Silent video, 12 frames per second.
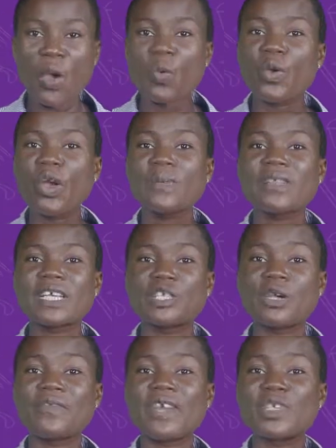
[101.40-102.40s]
We hope that
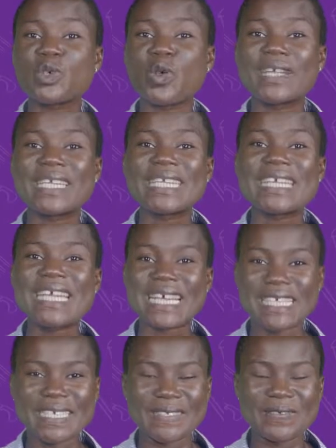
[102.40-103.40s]
you have enjoyed the
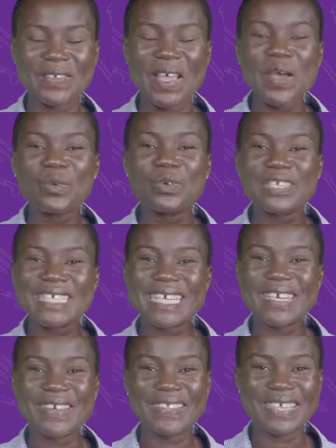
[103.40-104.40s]
lesson. We'll
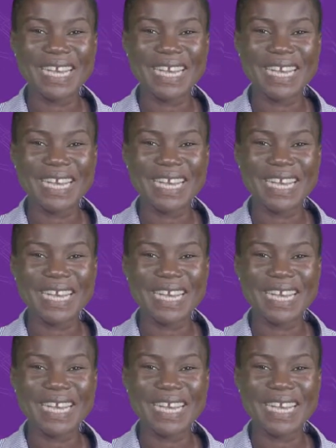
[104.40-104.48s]
see you in the